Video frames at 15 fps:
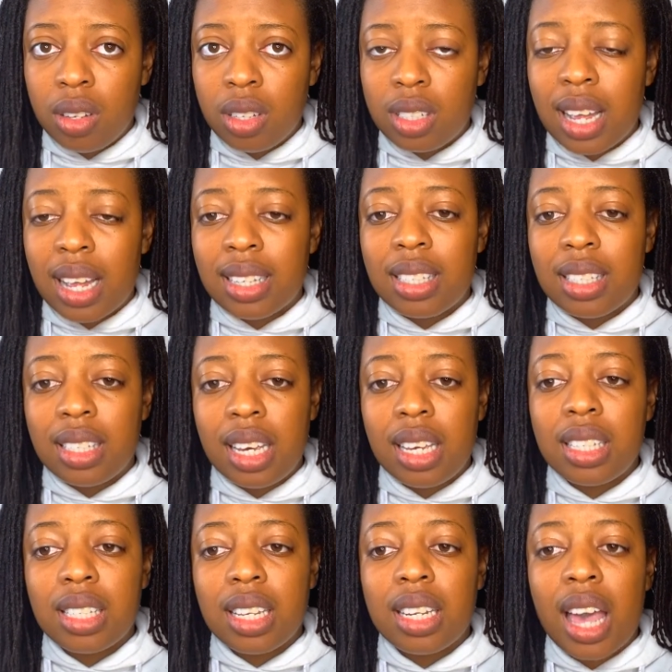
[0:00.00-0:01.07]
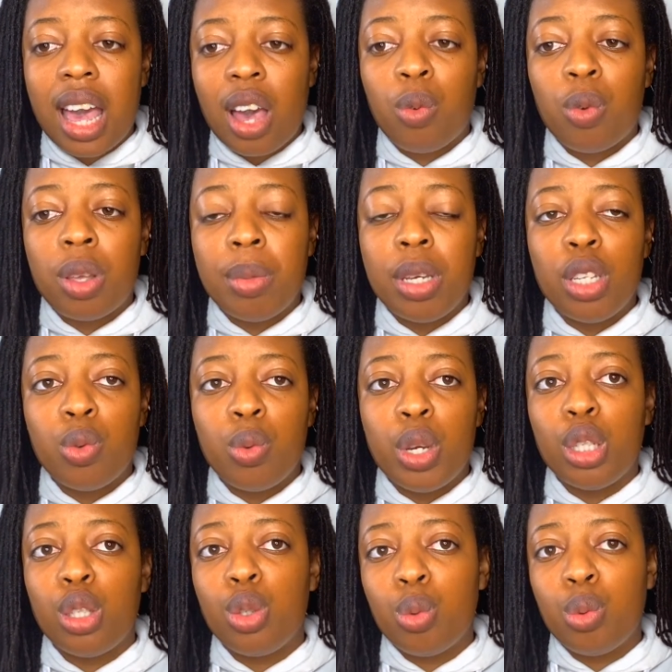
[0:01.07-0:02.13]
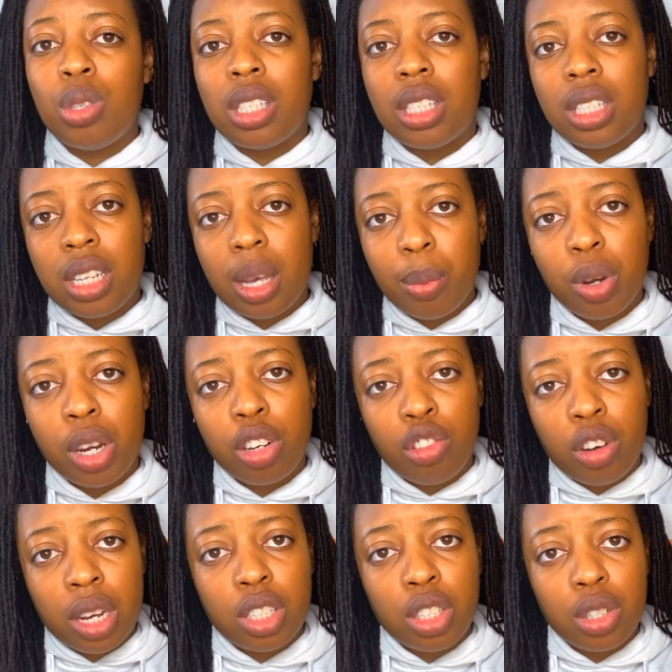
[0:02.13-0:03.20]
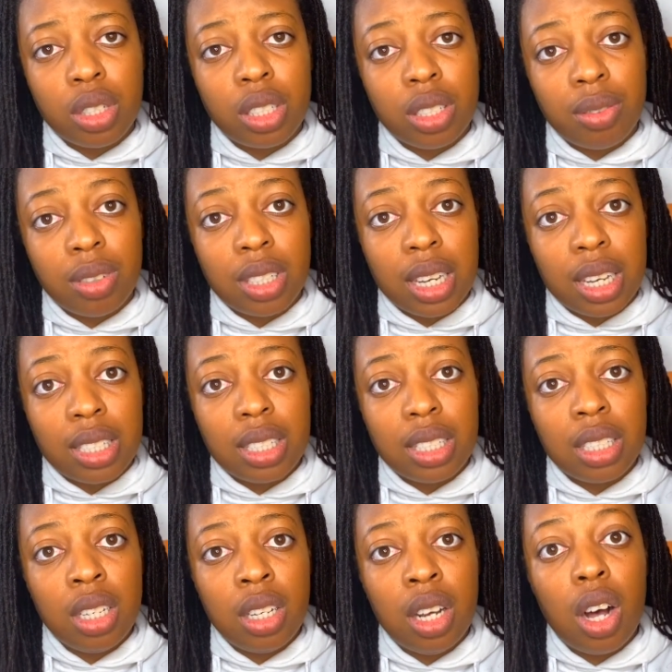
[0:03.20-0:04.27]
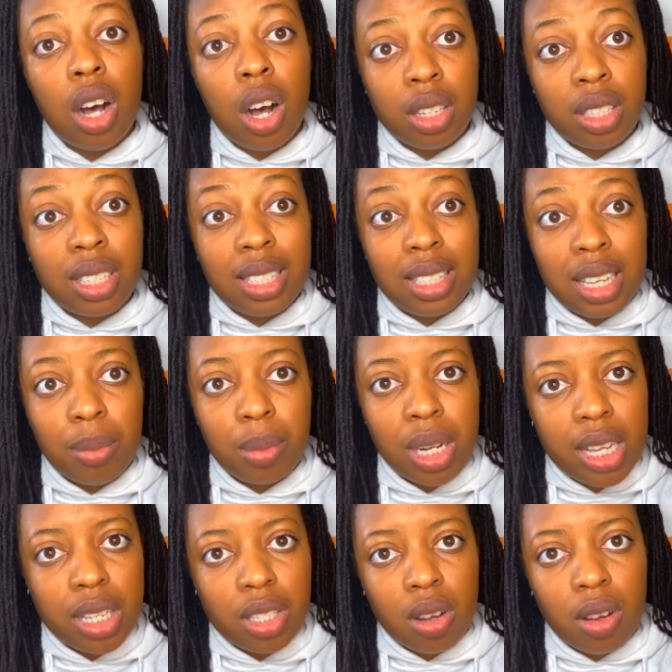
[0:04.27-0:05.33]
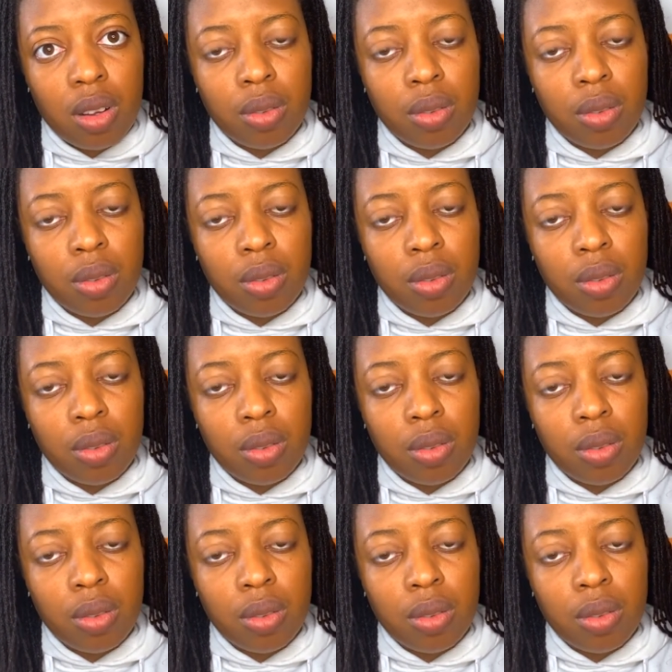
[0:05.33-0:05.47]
that says that I will be doing 2 separate grad certificates on the same letter?